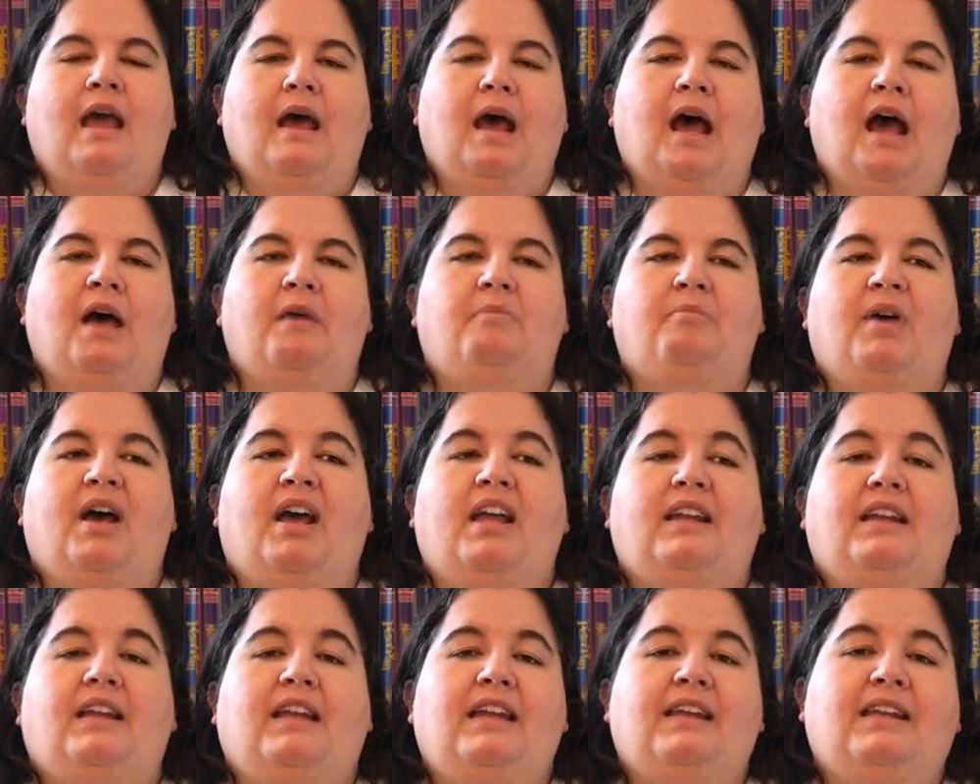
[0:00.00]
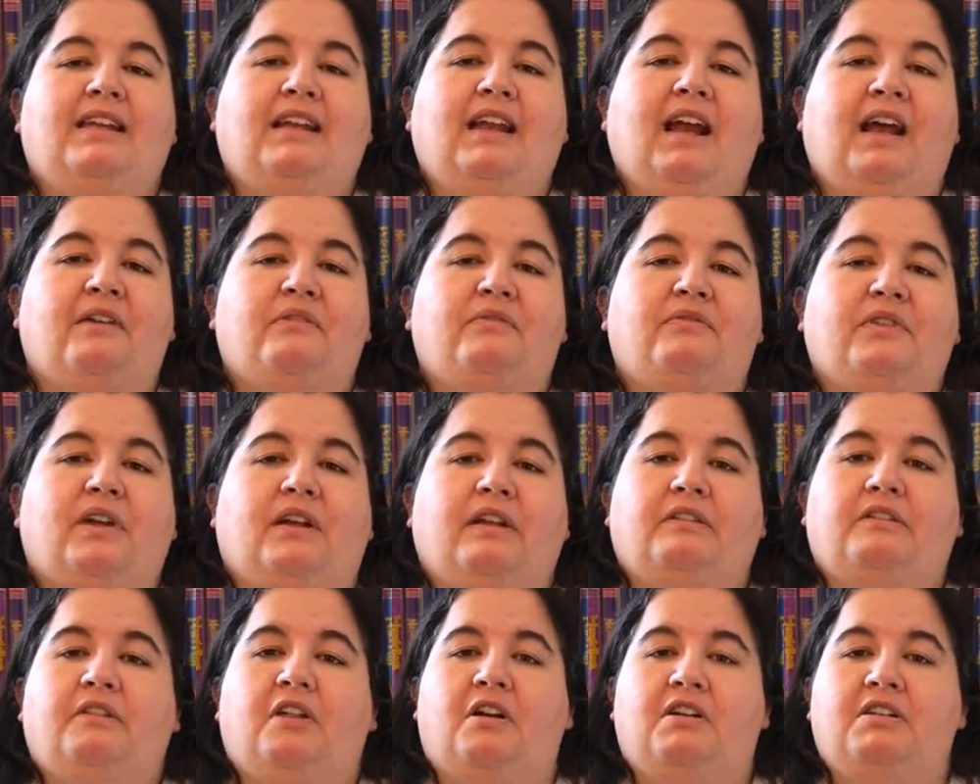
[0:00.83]
But he did have
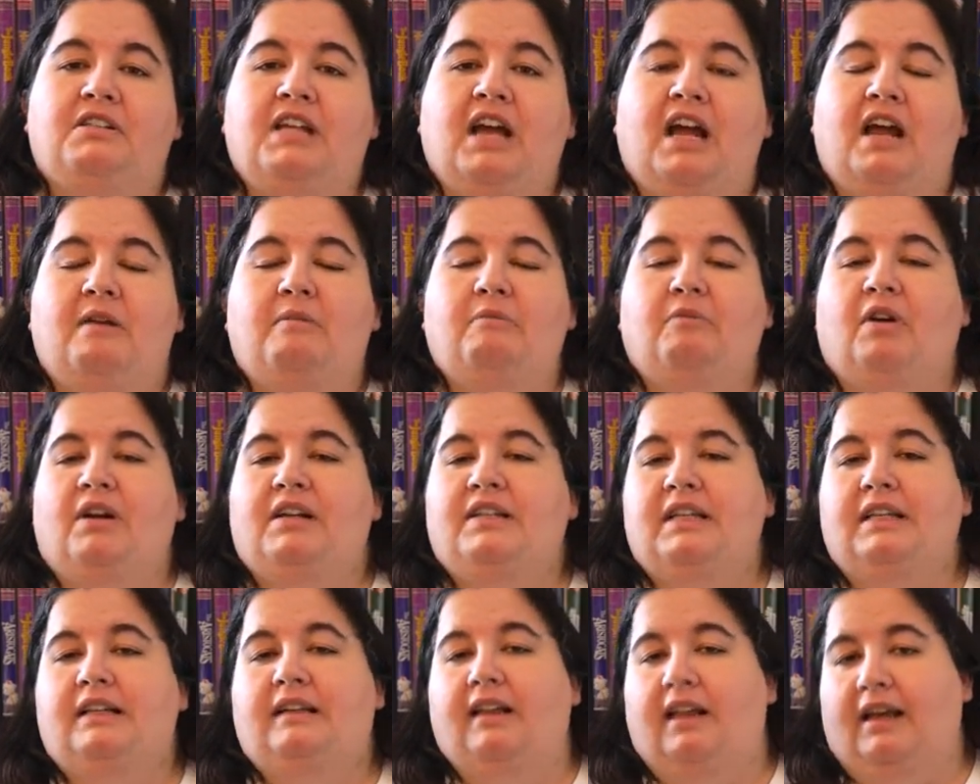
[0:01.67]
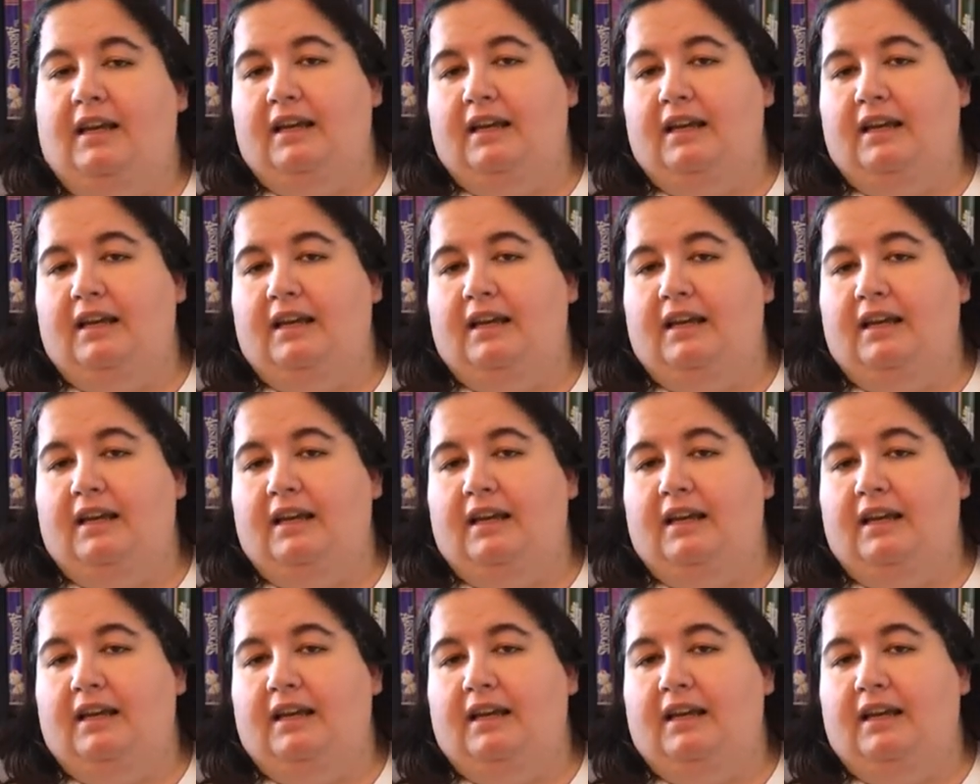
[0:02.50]
a long time where I did